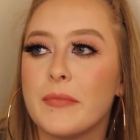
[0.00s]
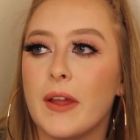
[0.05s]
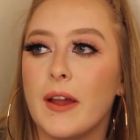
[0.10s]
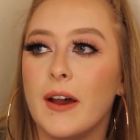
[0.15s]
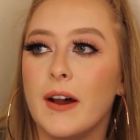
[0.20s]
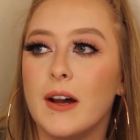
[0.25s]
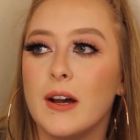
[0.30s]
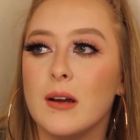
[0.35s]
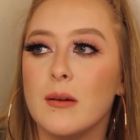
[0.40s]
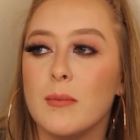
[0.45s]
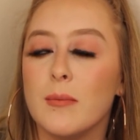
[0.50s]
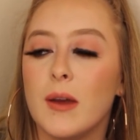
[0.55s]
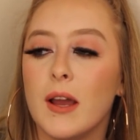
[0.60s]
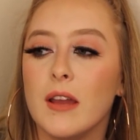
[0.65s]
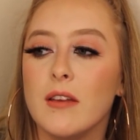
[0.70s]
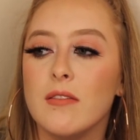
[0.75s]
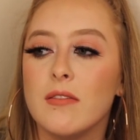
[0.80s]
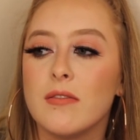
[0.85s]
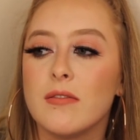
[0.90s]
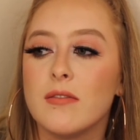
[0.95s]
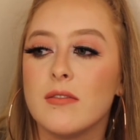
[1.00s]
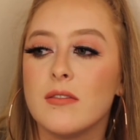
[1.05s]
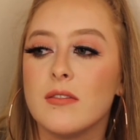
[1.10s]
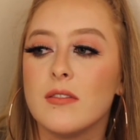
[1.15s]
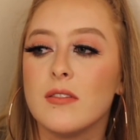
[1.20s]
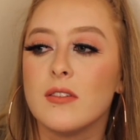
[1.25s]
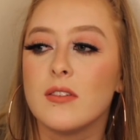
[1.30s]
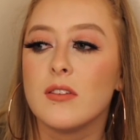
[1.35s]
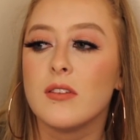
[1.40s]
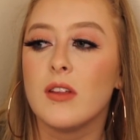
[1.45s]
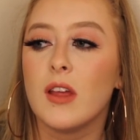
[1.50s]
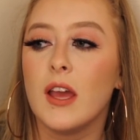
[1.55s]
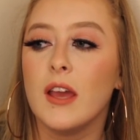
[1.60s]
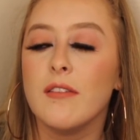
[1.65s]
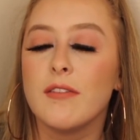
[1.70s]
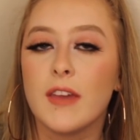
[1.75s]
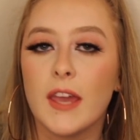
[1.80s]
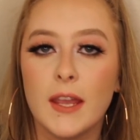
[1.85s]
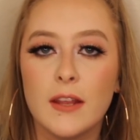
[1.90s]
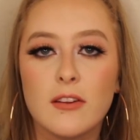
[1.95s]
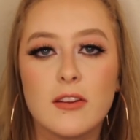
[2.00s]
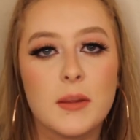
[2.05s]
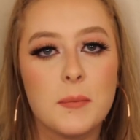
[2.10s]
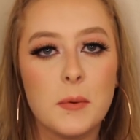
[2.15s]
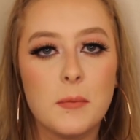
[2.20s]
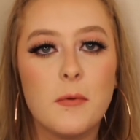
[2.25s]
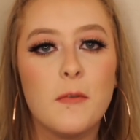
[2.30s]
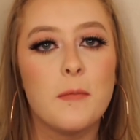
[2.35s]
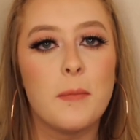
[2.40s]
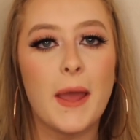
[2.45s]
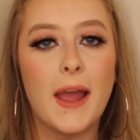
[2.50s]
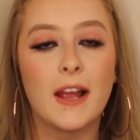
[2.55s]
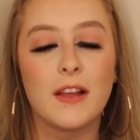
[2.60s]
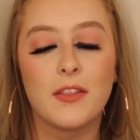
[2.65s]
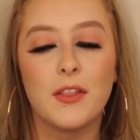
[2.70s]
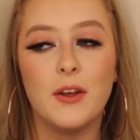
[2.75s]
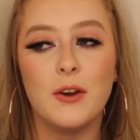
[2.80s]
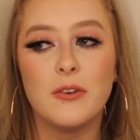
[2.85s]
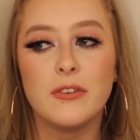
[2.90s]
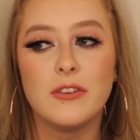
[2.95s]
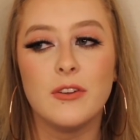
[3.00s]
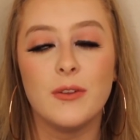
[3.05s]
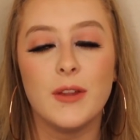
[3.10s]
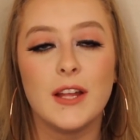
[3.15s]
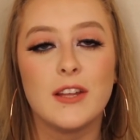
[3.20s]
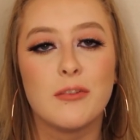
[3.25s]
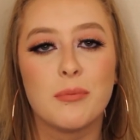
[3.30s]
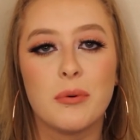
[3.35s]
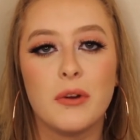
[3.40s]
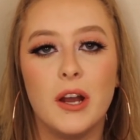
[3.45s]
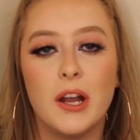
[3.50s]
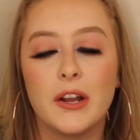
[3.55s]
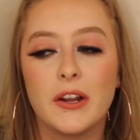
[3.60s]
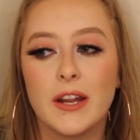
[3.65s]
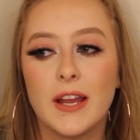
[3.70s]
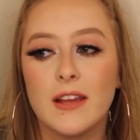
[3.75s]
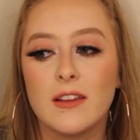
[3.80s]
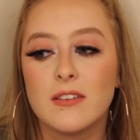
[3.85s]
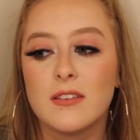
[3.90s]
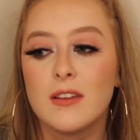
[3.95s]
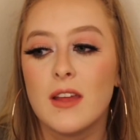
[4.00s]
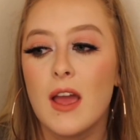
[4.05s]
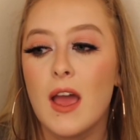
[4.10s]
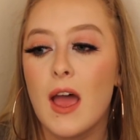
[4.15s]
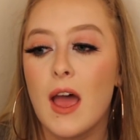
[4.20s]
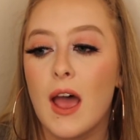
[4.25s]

I've gained some of it back though, so that's progress.